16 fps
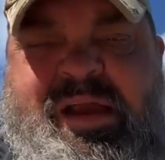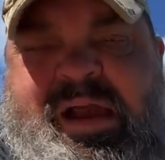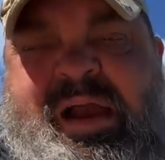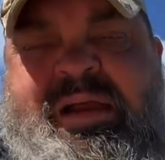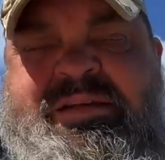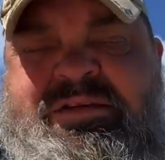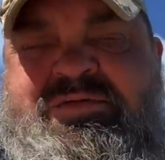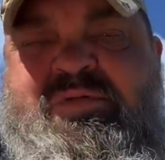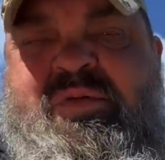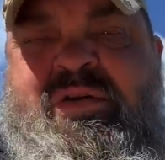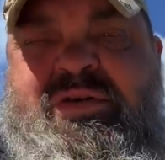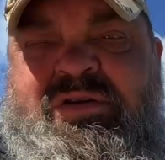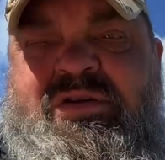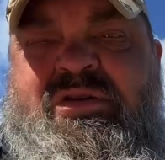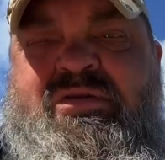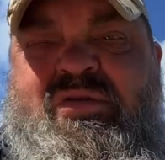I just want
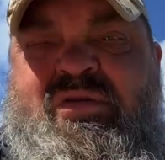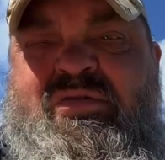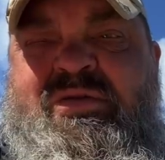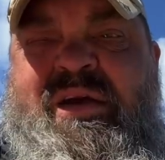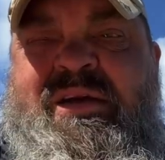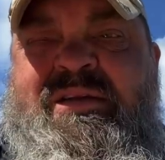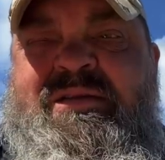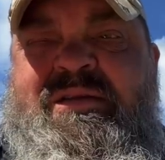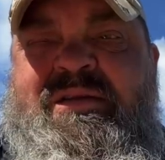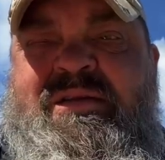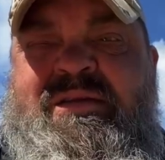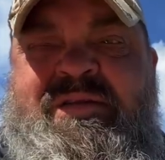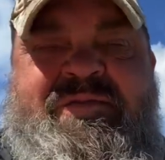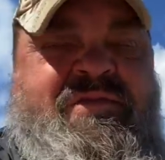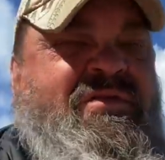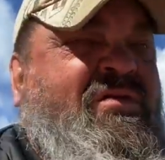you to know that, like,
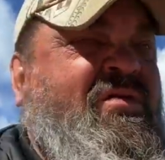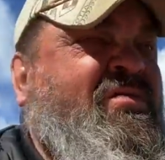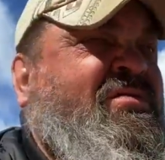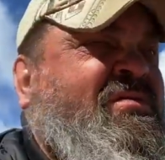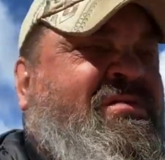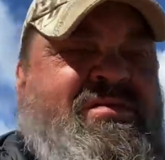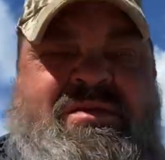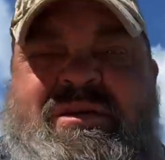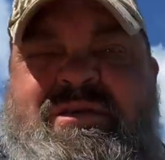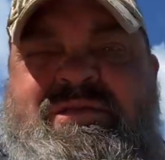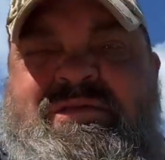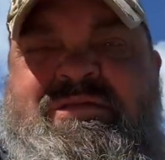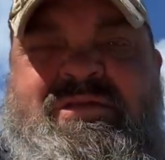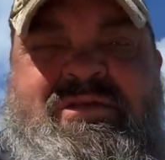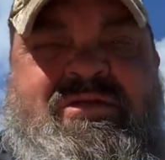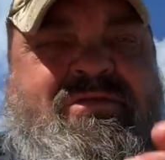even though you're
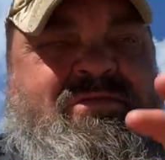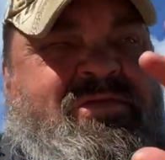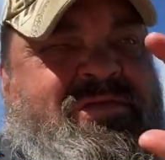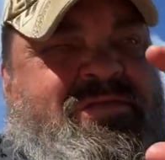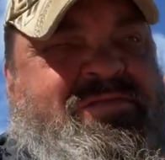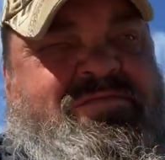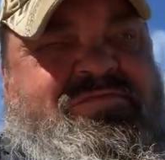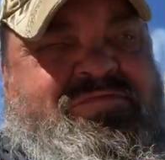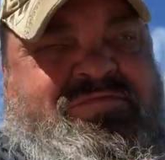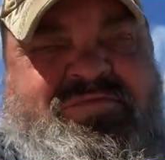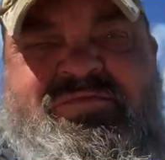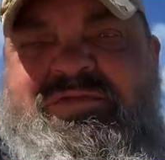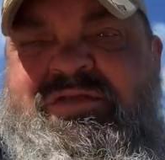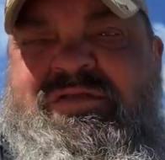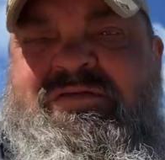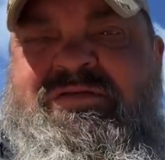thinking, you know,
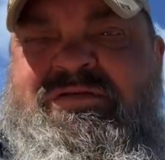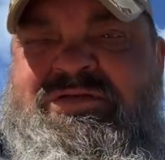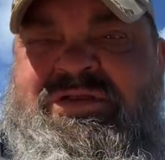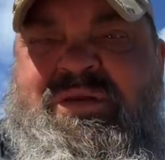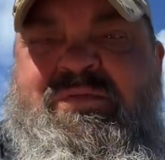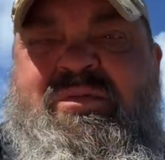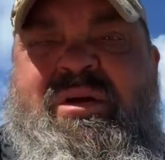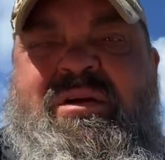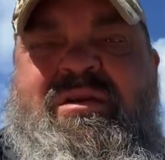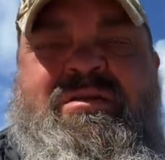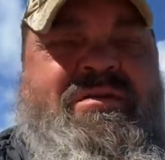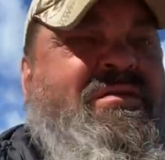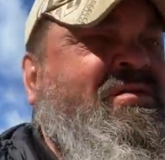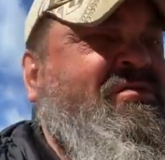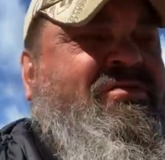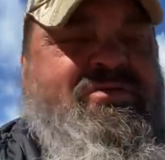you're
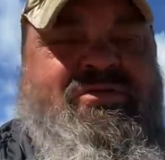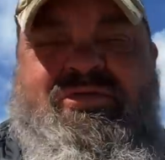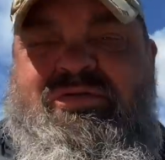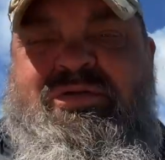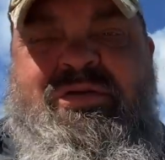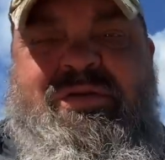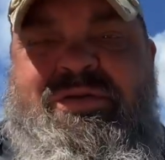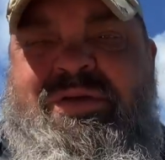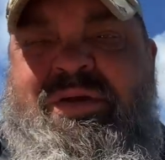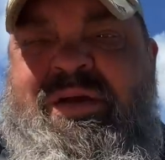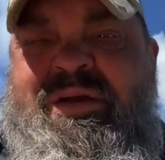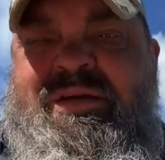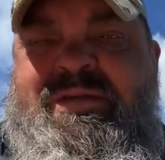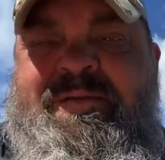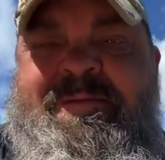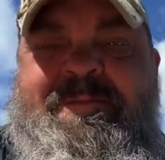somewhere doing your
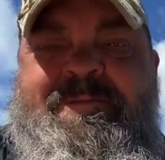thing,